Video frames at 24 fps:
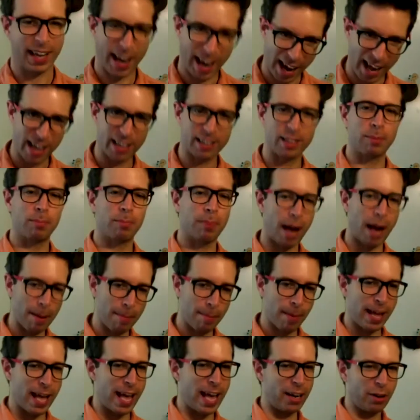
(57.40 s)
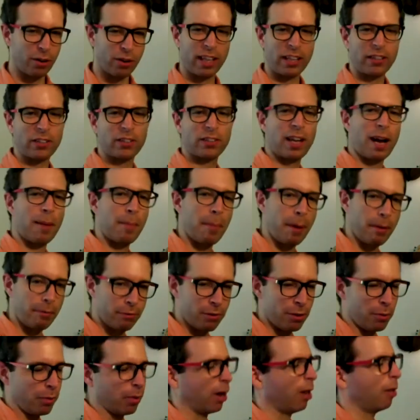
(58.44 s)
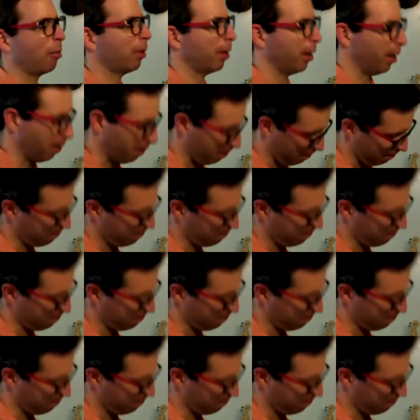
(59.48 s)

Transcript: like to bob my head or like stomp my foot when I play it.